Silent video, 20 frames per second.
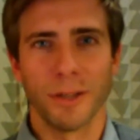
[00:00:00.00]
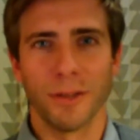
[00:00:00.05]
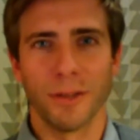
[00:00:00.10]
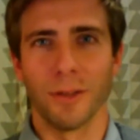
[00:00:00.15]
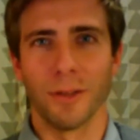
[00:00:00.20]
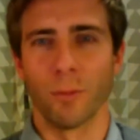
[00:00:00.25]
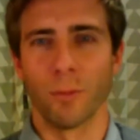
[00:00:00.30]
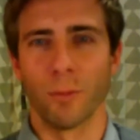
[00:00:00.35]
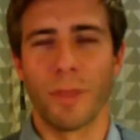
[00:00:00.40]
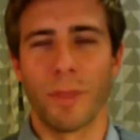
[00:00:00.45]

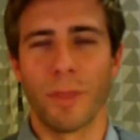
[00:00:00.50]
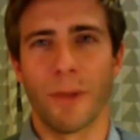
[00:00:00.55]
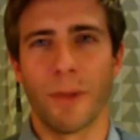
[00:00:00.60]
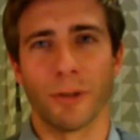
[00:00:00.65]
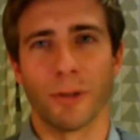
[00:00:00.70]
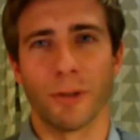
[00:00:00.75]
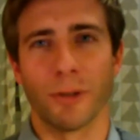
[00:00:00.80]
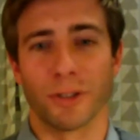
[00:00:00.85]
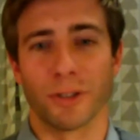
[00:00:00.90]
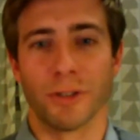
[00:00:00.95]
when they
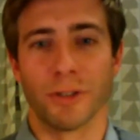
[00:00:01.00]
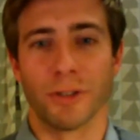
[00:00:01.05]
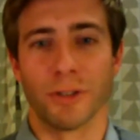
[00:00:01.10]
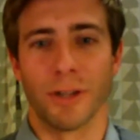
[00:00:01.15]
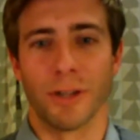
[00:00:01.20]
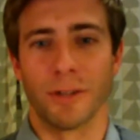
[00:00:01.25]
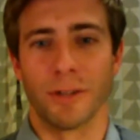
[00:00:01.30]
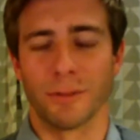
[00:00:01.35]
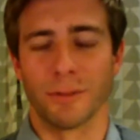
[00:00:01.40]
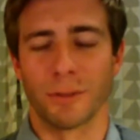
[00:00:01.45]
were
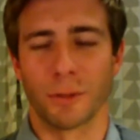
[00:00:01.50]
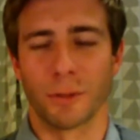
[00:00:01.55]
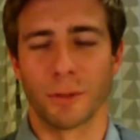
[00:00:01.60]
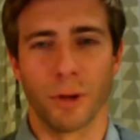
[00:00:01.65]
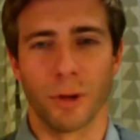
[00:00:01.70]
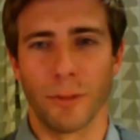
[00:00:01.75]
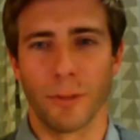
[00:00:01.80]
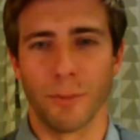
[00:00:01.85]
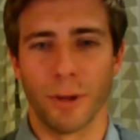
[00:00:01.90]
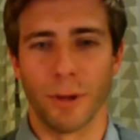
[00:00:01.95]
and
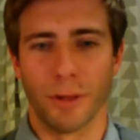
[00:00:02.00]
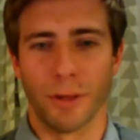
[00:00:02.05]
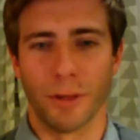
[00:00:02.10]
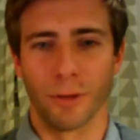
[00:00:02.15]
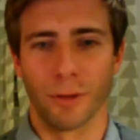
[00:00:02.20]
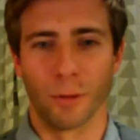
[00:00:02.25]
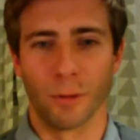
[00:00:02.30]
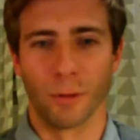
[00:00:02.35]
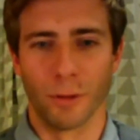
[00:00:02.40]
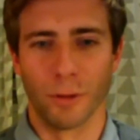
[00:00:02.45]
Caron
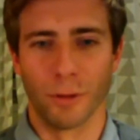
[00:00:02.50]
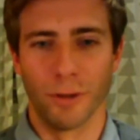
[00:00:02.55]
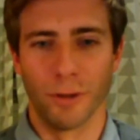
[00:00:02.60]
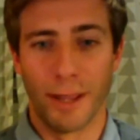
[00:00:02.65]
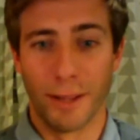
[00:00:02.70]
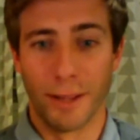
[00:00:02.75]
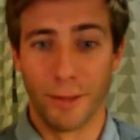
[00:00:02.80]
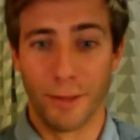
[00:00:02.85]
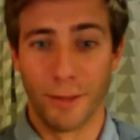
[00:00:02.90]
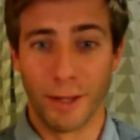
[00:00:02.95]
Butler were
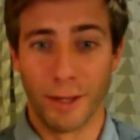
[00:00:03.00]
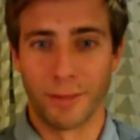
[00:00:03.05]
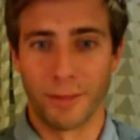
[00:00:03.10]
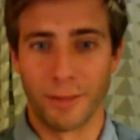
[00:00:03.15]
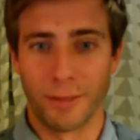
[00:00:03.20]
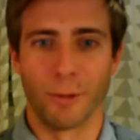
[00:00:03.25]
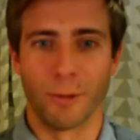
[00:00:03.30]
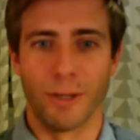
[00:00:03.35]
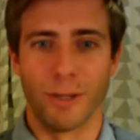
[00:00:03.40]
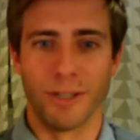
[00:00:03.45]
nailing
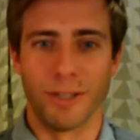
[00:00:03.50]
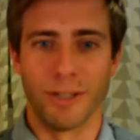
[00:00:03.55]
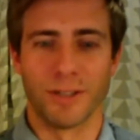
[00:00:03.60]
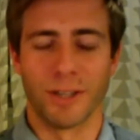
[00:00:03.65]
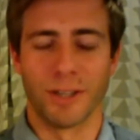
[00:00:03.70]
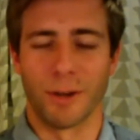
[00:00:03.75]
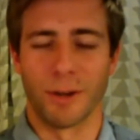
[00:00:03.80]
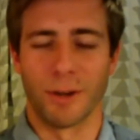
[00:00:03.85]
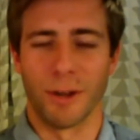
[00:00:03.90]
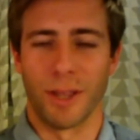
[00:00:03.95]
threes
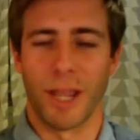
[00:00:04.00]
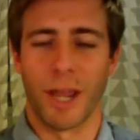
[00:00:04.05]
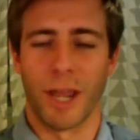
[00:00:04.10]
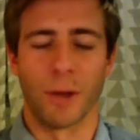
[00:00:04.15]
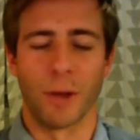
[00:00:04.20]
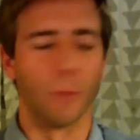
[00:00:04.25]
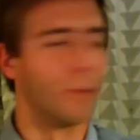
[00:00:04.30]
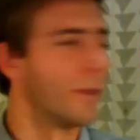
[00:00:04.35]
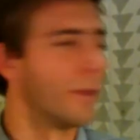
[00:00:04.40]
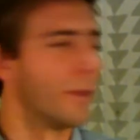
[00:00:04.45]
at
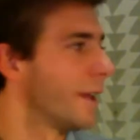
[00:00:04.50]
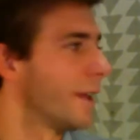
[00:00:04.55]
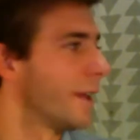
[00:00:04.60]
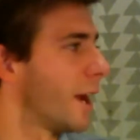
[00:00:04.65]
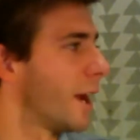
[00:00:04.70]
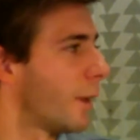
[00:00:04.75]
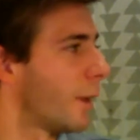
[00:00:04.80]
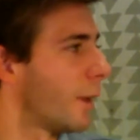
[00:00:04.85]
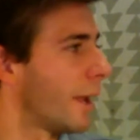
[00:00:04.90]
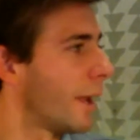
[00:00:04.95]
a really
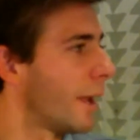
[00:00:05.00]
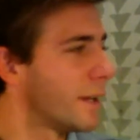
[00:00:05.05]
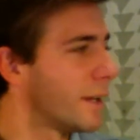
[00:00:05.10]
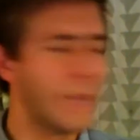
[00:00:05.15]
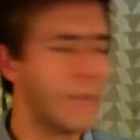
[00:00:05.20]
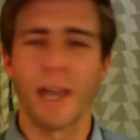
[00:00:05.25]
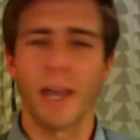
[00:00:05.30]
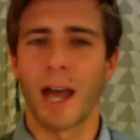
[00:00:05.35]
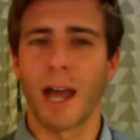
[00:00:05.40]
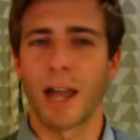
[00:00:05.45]
high rate.
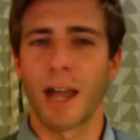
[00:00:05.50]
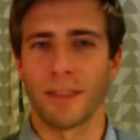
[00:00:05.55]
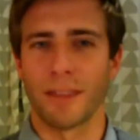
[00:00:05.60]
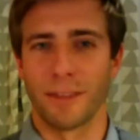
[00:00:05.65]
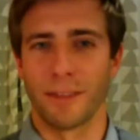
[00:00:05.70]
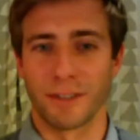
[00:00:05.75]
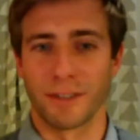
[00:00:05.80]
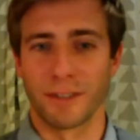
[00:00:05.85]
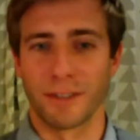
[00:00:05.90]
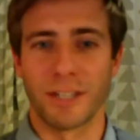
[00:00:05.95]
I
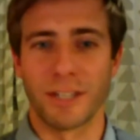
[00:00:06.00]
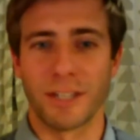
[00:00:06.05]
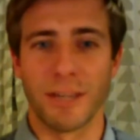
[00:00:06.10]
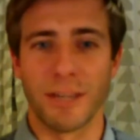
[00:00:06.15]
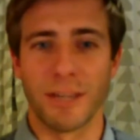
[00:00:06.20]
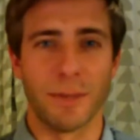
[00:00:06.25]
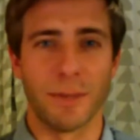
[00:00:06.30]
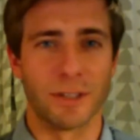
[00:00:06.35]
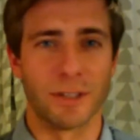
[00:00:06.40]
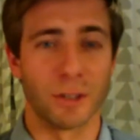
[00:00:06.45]
think this
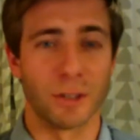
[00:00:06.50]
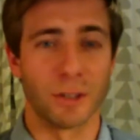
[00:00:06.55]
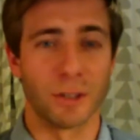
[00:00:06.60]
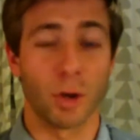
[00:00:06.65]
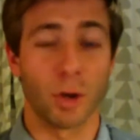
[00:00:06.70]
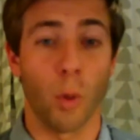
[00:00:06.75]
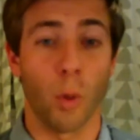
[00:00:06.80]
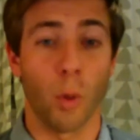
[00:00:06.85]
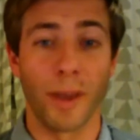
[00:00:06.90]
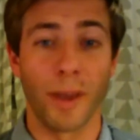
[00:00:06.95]
team isn't
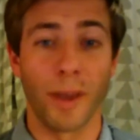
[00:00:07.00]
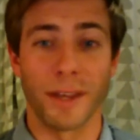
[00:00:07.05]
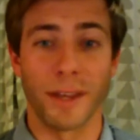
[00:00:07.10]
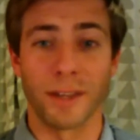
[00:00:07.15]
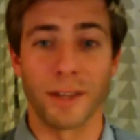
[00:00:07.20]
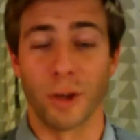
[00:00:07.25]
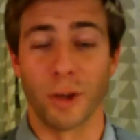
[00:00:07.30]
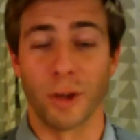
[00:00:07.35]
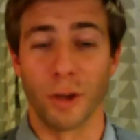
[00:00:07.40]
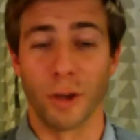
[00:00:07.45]
quite
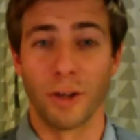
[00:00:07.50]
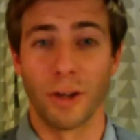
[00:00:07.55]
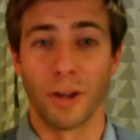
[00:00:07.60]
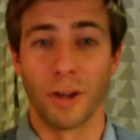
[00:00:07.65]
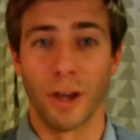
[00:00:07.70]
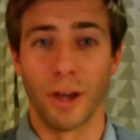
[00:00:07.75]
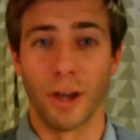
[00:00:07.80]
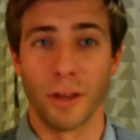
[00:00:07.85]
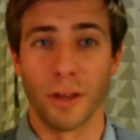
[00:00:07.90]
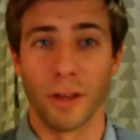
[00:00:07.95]
as good
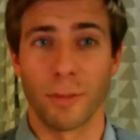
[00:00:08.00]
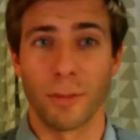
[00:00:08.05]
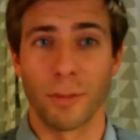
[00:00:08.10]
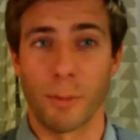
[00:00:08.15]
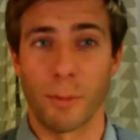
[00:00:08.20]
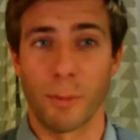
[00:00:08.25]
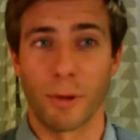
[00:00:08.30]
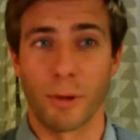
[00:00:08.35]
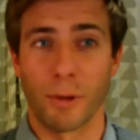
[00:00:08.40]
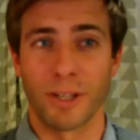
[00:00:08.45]
a
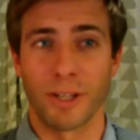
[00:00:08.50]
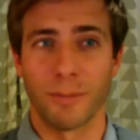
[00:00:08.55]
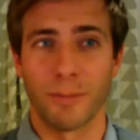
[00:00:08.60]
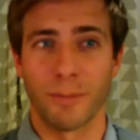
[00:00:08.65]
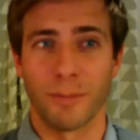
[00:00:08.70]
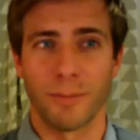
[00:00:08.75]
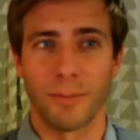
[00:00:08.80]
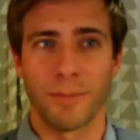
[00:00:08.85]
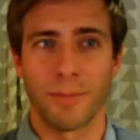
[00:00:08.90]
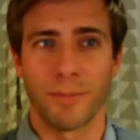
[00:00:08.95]
three-point
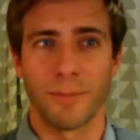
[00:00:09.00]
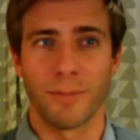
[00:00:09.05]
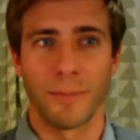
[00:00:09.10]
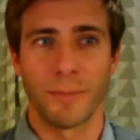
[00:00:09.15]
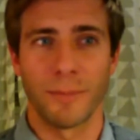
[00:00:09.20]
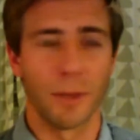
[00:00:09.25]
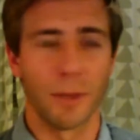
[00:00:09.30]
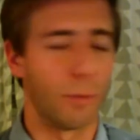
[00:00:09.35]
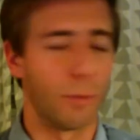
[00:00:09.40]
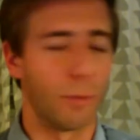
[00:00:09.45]

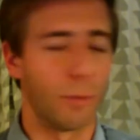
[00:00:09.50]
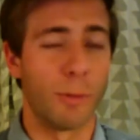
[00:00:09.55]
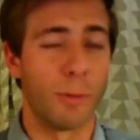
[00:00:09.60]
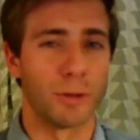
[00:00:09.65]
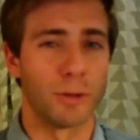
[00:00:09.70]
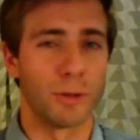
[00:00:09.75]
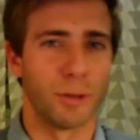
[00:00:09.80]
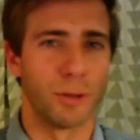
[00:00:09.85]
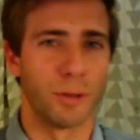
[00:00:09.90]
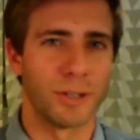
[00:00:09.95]

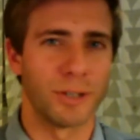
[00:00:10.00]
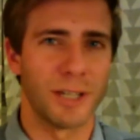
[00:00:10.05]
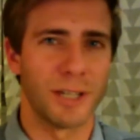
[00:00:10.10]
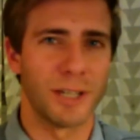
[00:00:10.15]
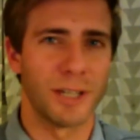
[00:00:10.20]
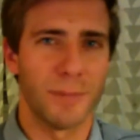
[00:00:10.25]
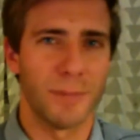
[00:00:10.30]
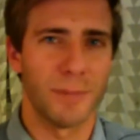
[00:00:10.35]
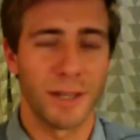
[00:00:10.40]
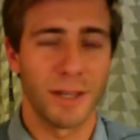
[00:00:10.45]
shooting
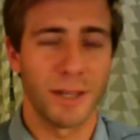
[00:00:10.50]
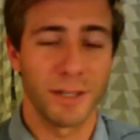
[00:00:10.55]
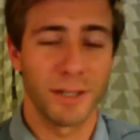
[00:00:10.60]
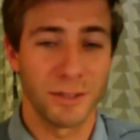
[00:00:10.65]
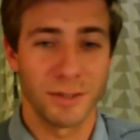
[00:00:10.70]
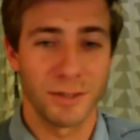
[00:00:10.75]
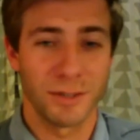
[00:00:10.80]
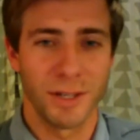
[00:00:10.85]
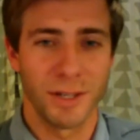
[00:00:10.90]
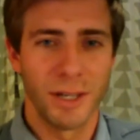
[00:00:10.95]
team
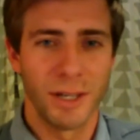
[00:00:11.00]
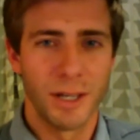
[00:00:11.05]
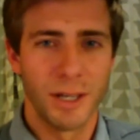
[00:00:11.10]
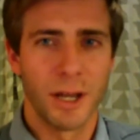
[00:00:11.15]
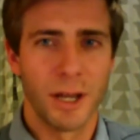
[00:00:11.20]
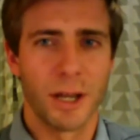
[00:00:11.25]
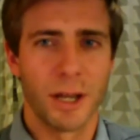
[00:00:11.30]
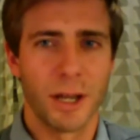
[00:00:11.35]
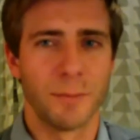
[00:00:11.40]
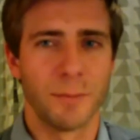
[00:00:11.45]
as
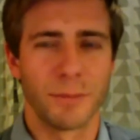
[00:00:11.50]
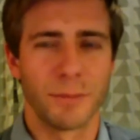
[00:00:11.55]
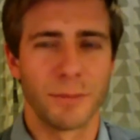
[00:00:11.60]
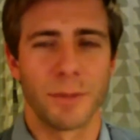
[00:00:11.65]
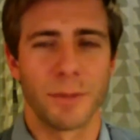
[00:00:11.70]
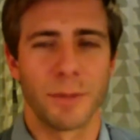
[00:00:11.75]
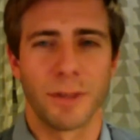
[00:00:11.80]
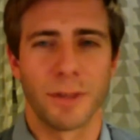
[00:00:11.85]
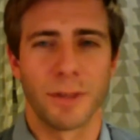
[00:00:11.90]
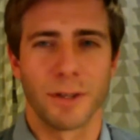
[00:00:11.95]
some
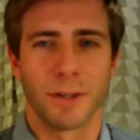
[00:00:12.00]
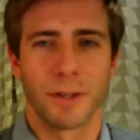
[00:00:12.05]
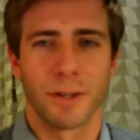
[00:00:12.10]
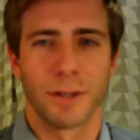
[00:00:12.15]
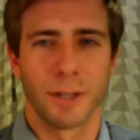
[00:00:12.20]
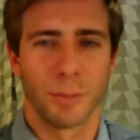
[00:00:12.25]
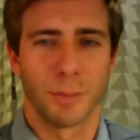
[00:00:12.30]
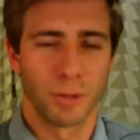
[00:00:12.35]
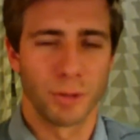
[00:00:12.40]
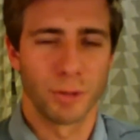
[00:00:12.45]
of the
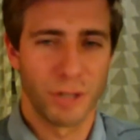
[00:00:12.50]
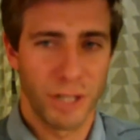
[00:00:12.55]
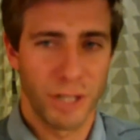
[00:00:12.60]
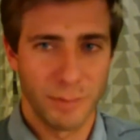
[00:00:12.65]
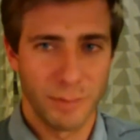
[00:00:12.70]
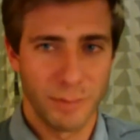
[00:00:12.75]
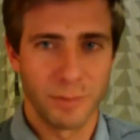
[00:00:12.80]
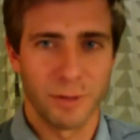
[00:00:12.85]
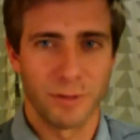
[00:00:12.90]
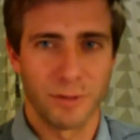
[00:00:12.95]
Clippers
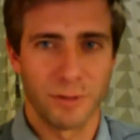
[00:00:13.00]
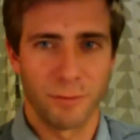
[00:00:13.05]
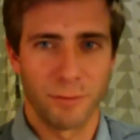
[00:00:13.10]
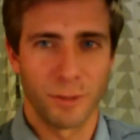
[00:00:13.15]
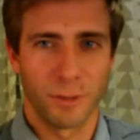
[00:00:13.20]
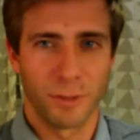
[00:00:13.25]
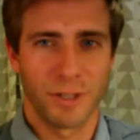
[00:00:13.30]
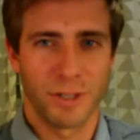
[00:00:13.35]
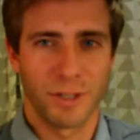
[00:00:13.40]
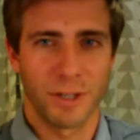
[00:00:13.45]
teams of
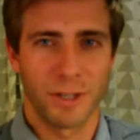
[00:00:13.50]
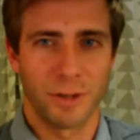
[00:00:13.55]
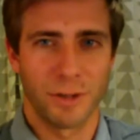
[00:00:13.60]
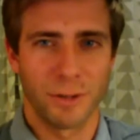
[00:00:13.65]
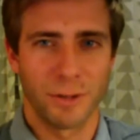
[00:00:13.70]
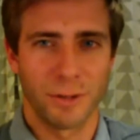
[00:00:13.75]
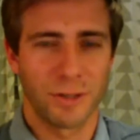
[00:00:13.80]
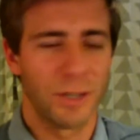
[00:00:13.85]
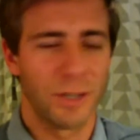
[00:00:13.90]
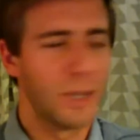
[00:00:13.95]
recent years,